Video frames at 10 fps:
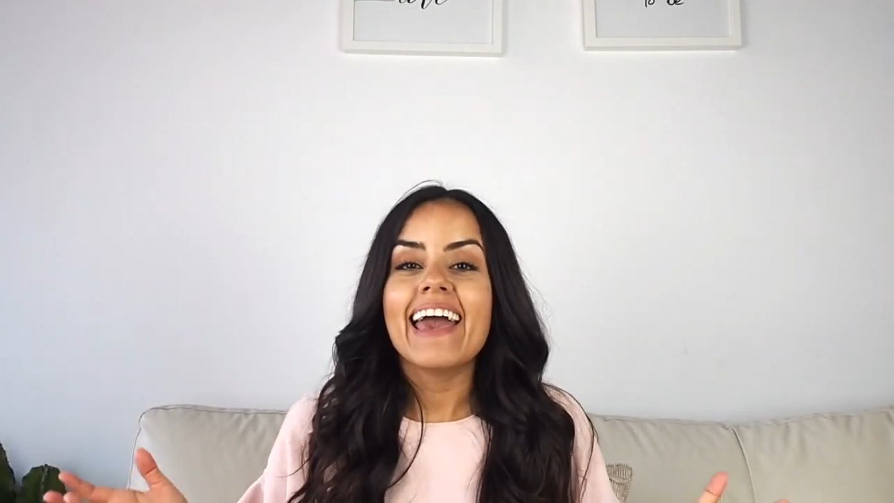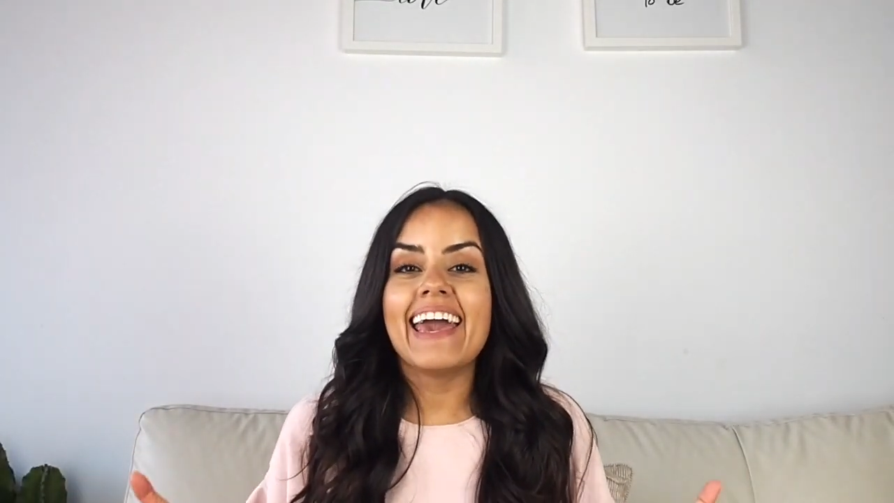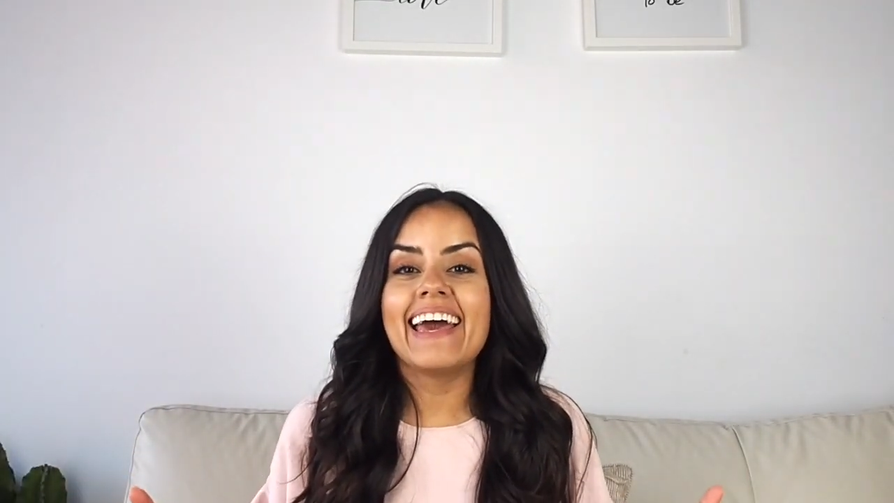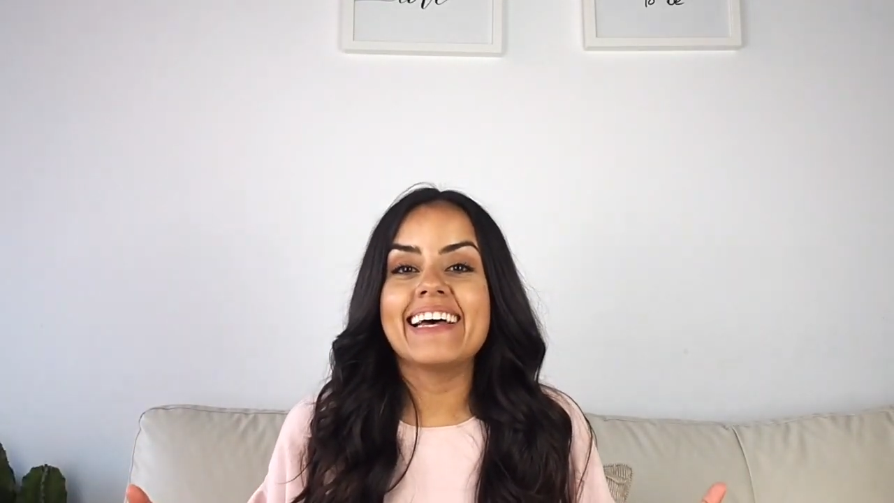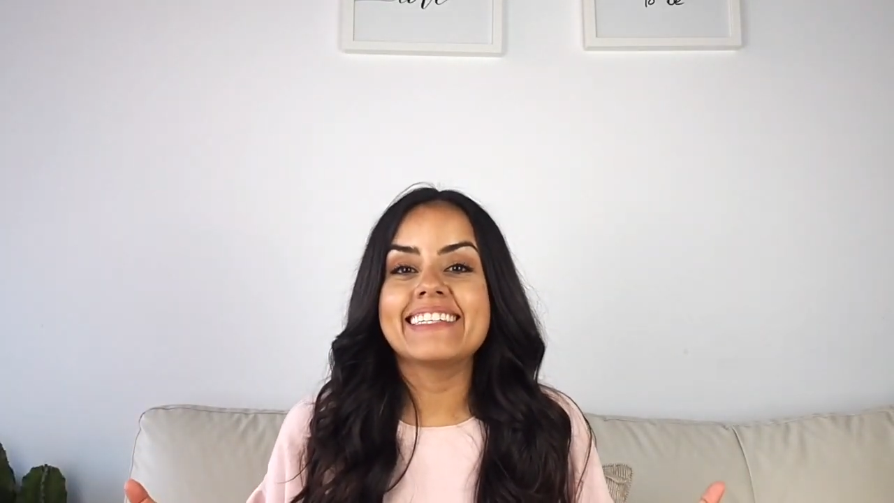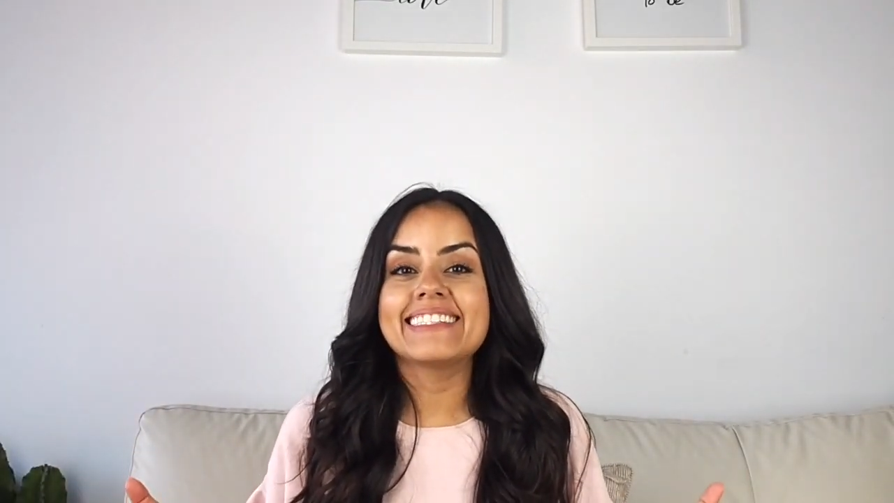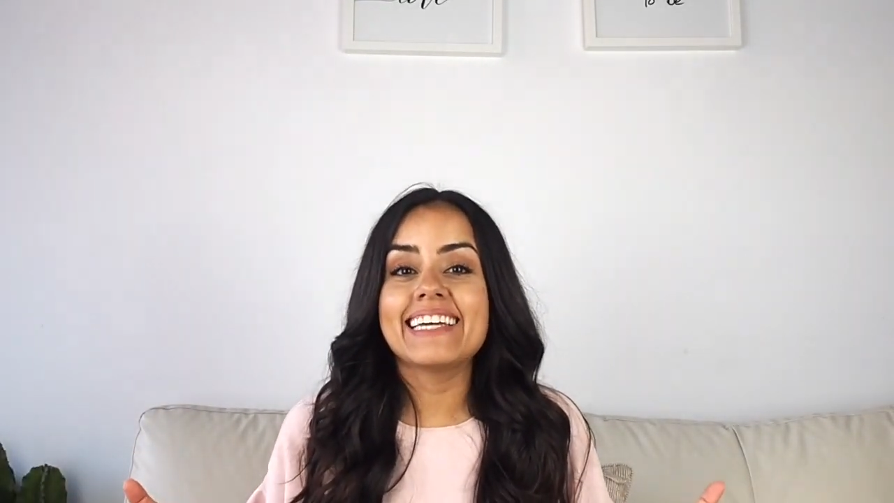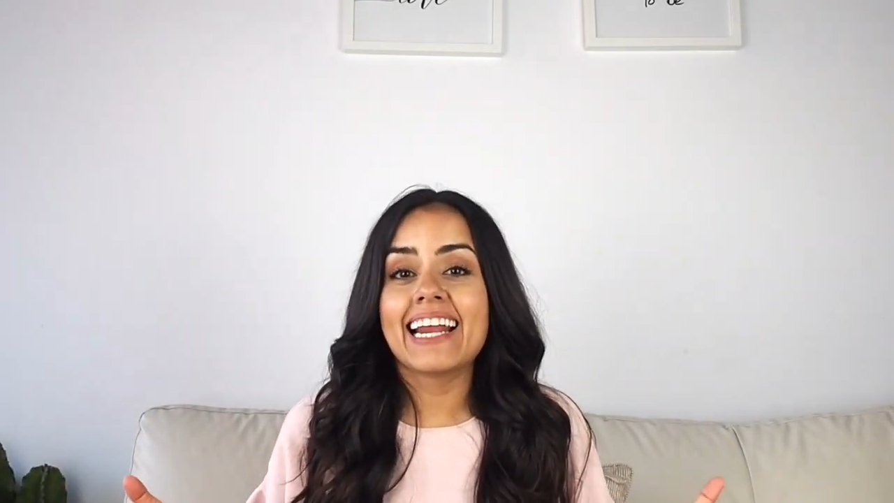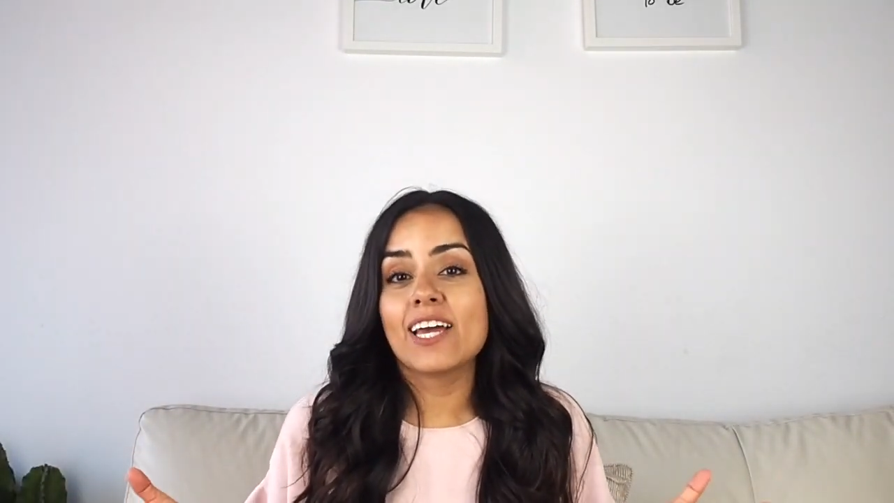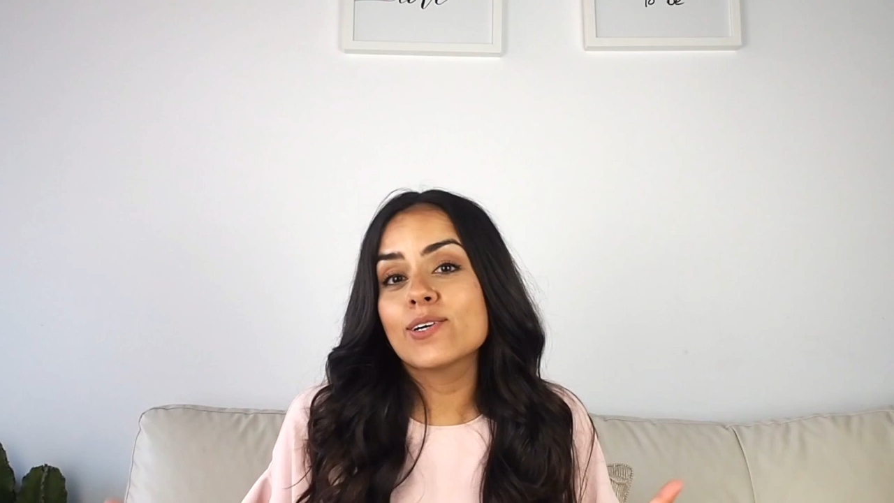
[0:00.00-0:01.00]
and
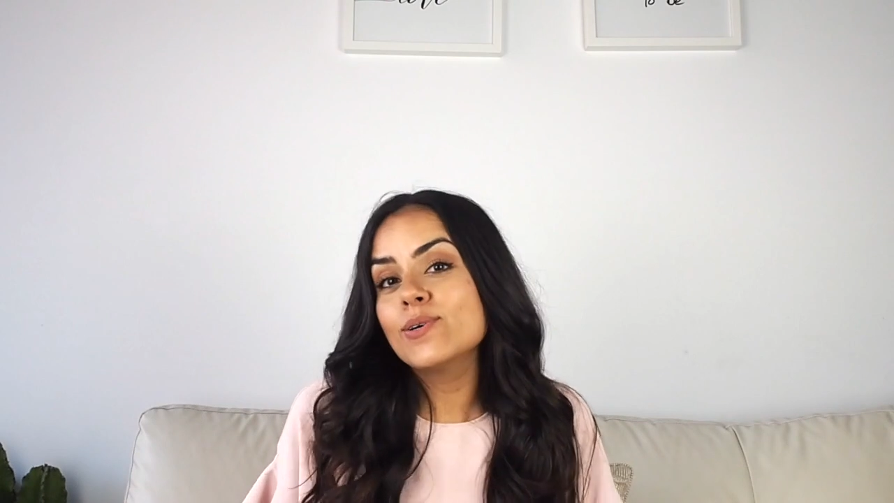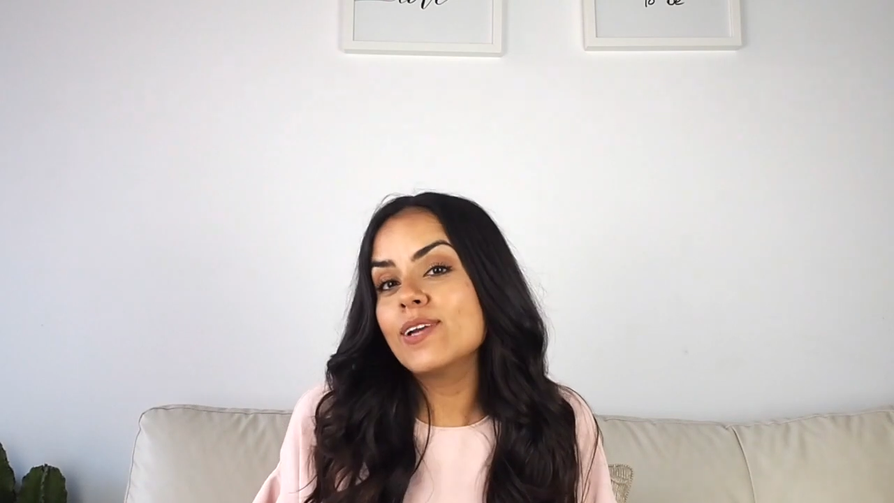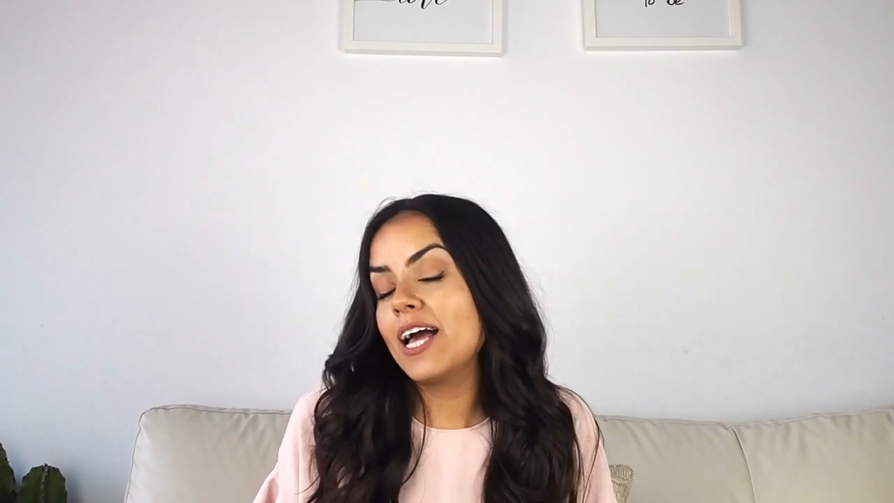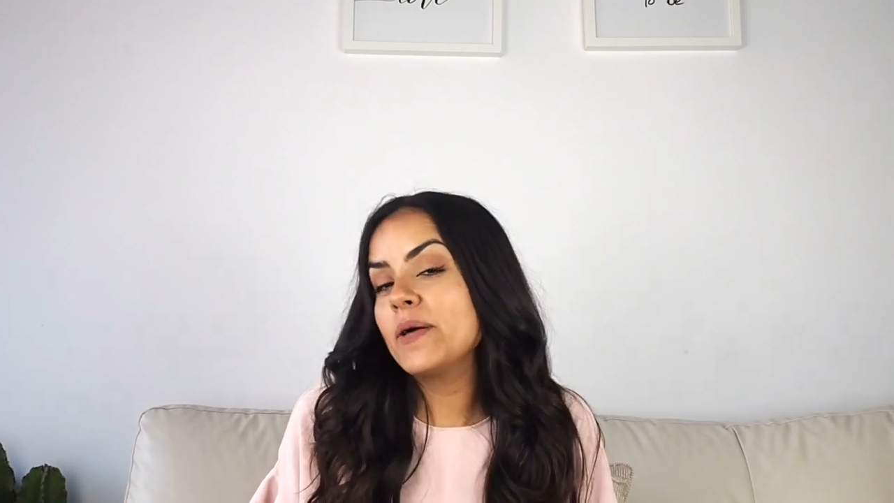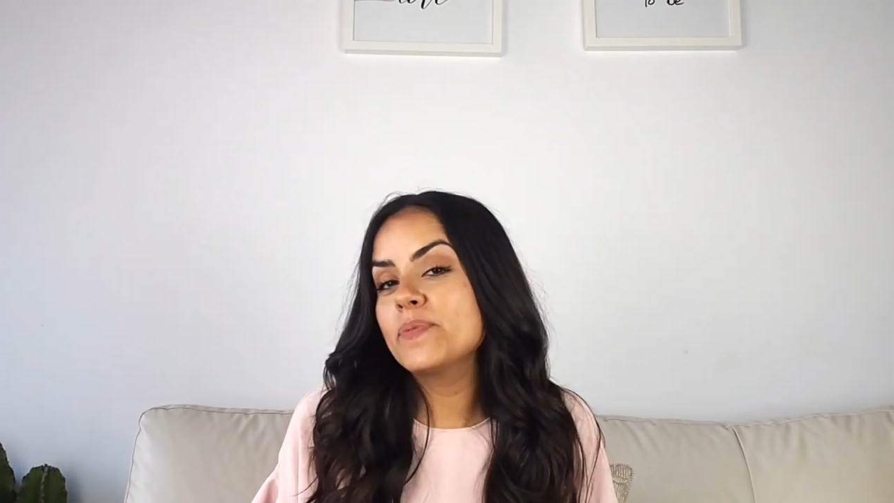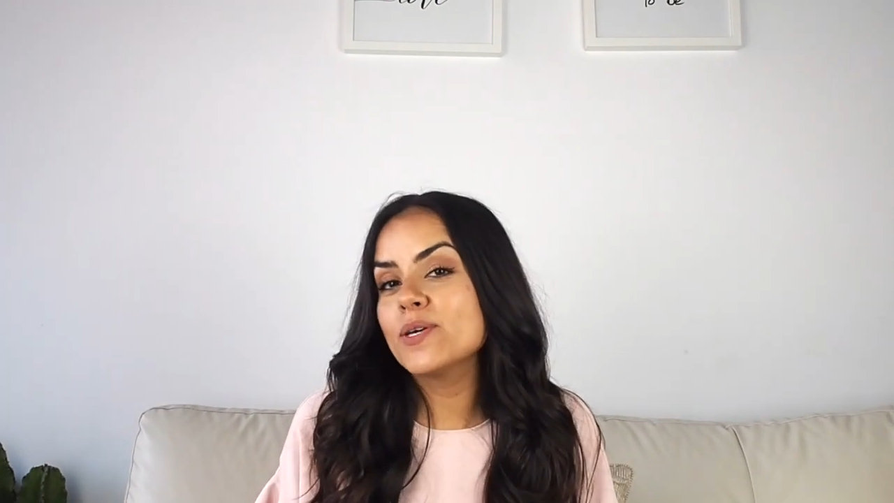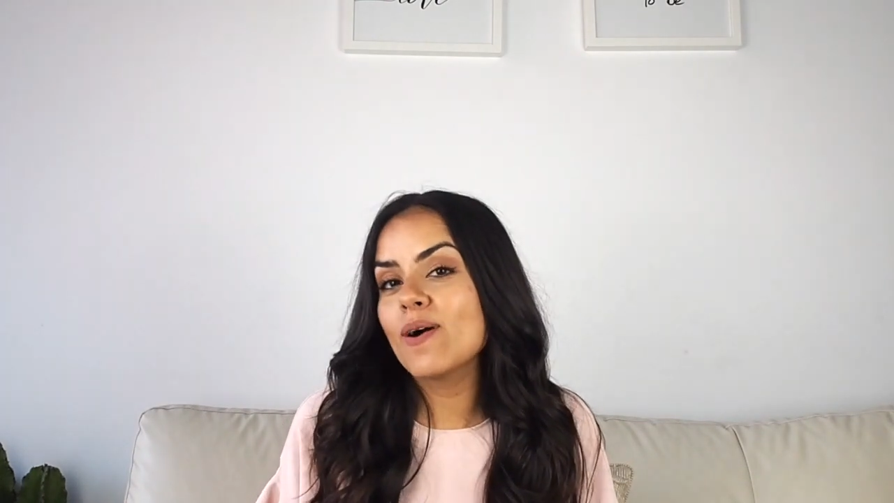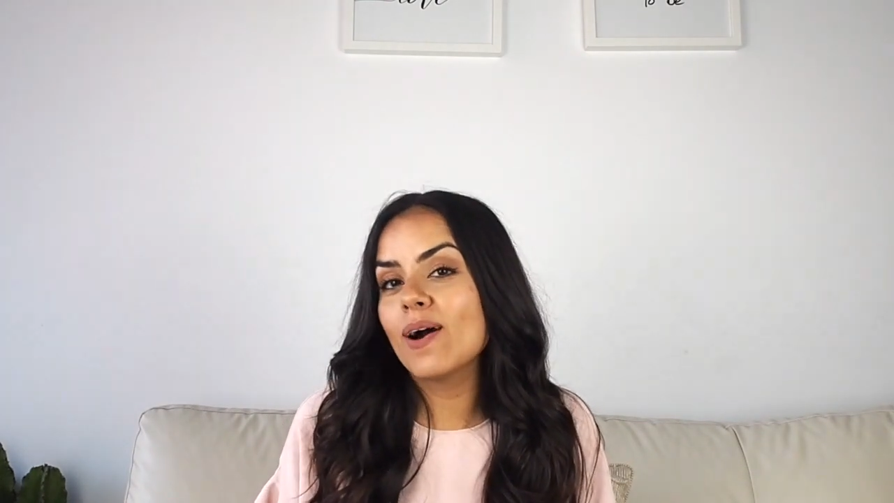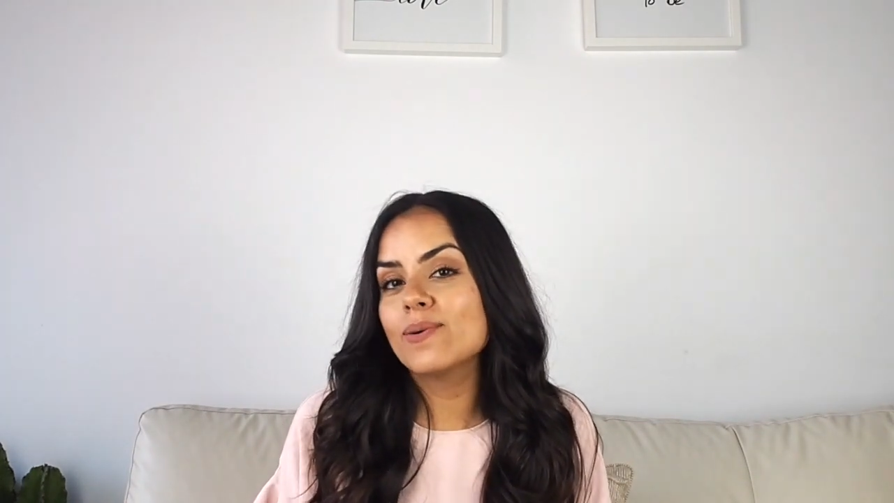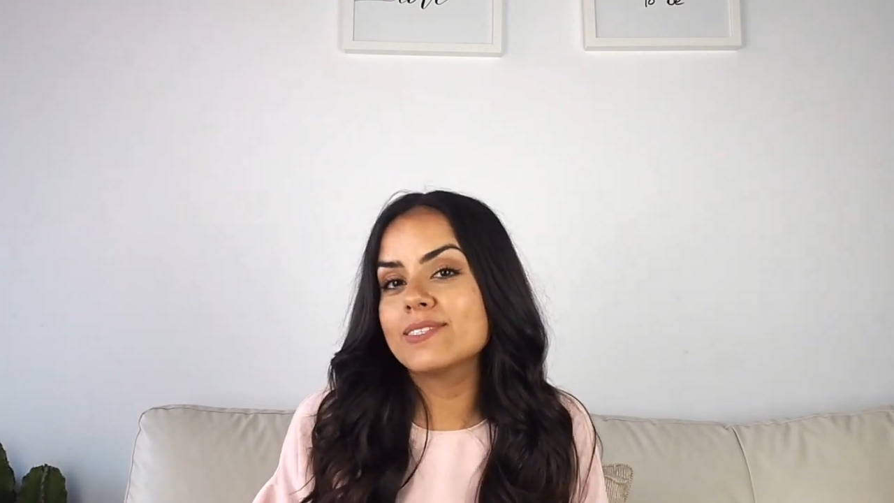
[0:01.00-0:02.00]
that I could help you
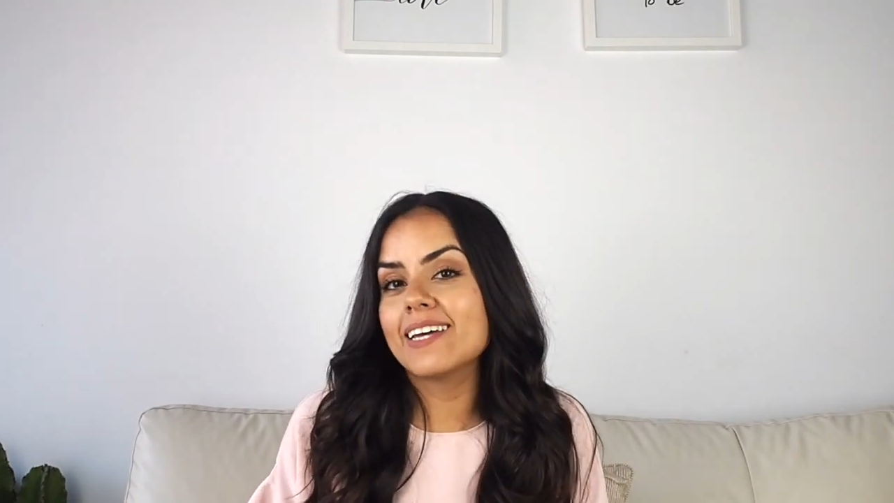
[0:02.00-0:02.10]
out